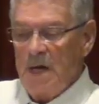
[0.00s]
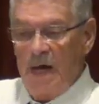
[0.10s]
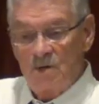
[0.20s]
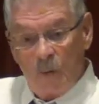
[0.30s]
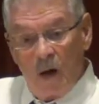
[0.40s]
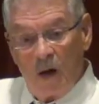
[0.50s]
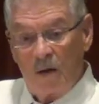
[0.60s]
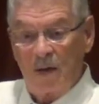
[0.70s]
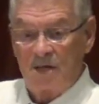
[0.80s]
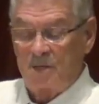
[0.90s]
as
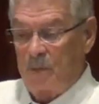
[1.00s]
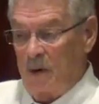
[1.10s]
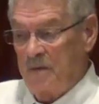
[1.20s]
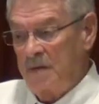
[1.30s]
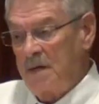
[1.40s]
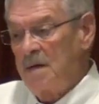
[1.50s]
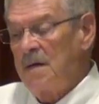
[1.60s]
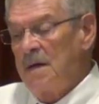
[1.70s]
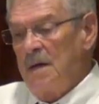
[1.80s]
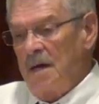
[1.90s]
well as part of the
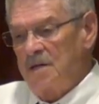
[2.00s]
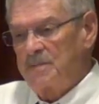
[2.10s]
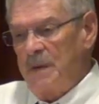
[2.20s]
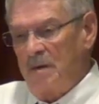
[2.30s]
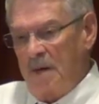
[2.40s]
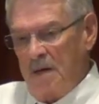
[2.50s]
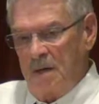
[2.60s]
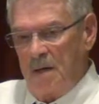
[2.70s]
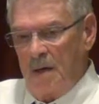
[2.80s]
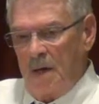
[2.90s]
experiment.
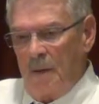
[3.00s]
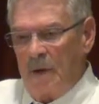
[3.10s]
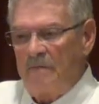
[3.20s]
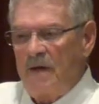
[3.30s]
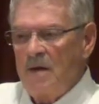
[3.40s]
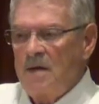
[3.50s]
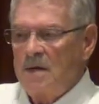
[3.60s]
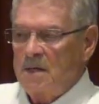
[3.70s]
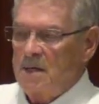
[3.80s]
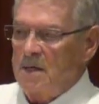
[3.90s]
But I
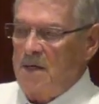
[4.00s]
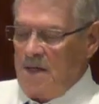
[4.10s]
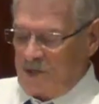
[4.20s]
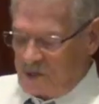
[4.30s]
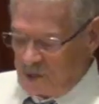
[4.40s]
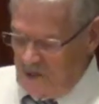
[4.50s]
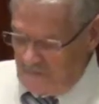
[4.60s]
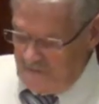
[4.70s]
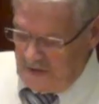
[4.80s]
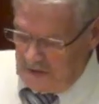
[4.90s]
found it, it just sort
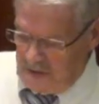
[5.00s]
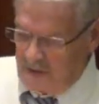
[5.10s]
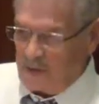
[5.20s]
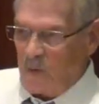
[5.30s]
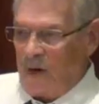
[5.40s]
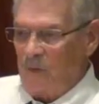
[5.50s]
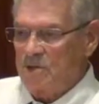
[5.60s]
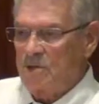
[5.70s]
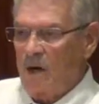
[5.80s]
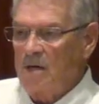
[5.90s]
of fit into what I
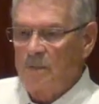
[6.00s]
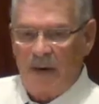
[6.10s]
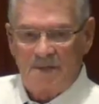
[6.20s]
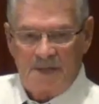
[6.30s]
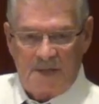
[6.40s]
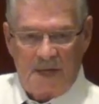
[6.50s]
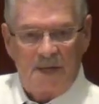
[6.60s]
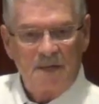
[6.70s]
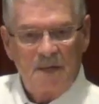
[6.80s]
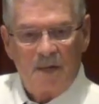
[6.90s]
was talking about
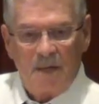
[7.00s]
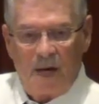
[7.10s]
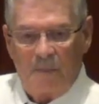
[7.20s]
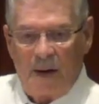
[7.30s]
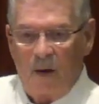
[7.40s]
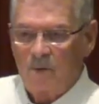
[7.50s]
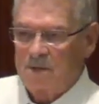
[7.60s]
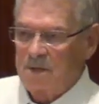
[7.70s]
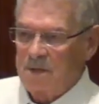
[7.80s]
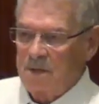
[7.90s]
today
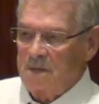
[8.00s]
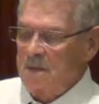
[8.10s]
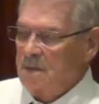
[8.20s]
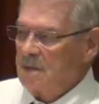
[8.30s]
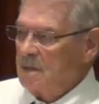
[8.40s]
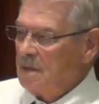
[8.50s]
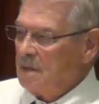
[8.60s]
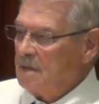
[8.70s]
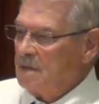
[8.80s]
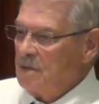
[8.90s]
about
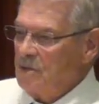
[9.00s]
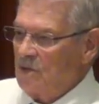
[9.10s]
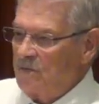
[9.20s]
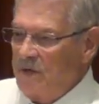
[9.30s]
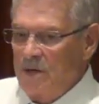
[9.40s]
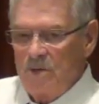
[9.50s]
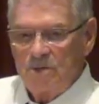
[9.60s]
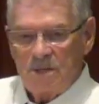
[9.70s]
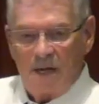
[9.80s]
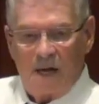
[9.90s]
your
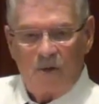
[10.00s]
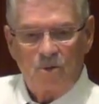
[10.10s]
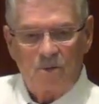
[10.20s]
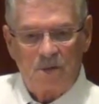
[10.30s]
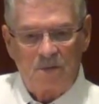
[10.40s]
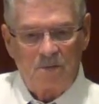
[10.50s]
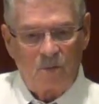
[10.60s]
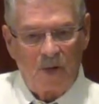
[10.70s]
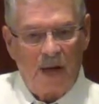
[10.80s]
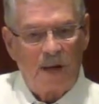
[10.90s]
fears and how you can
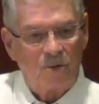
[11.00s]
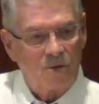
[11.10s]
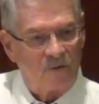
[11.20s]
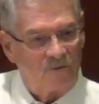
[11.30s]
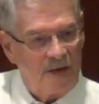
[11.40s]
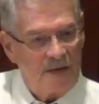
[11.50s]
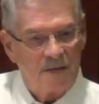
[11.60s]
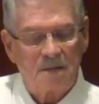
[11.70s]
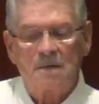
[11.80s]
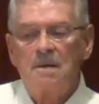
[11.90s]
rely on your
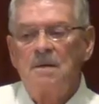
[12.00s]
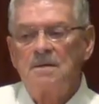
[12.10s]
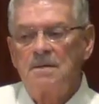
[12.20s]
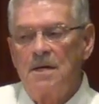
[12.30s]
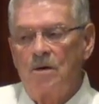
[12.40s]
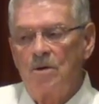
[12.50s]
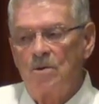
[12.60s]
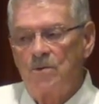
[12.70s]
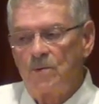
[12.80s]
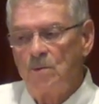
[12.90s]
faith to carry
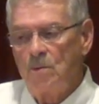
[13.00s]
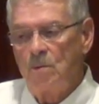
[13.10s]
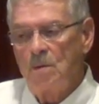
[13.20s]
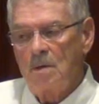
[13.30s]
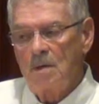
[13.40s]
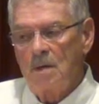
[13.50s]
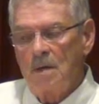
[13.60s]
you through.